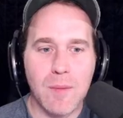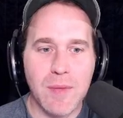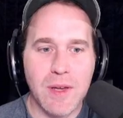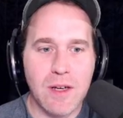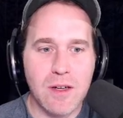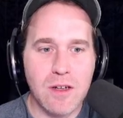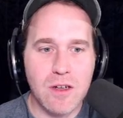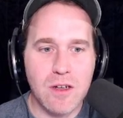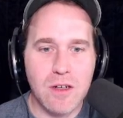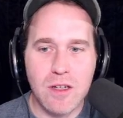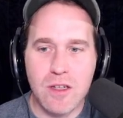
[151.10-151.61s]

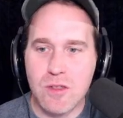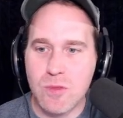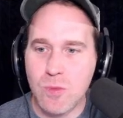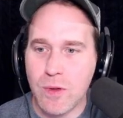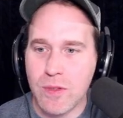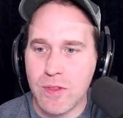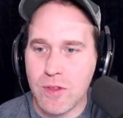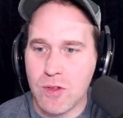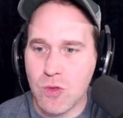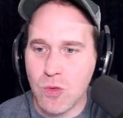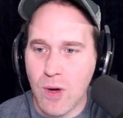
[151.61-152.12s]
Here is
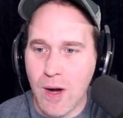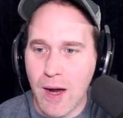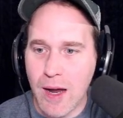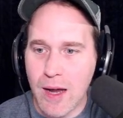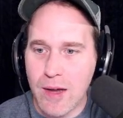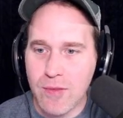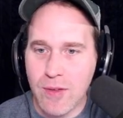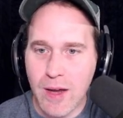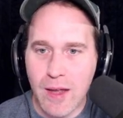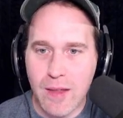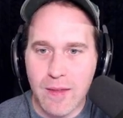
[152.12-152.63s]
with the
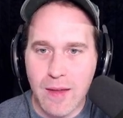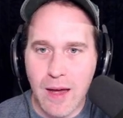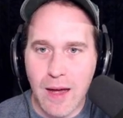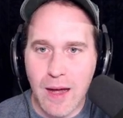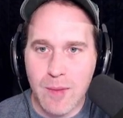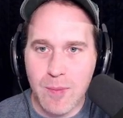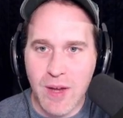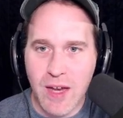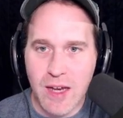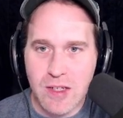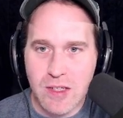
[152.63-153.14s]
drive and the
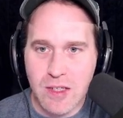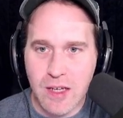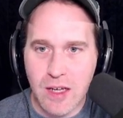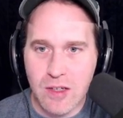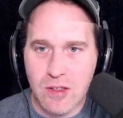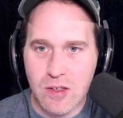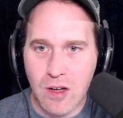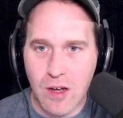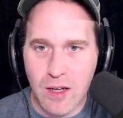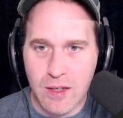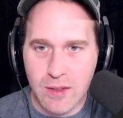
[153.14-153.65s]
high pass
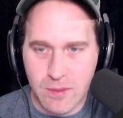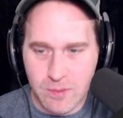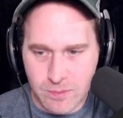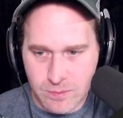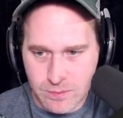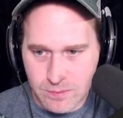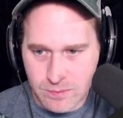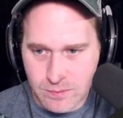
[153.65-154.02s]
kicked on.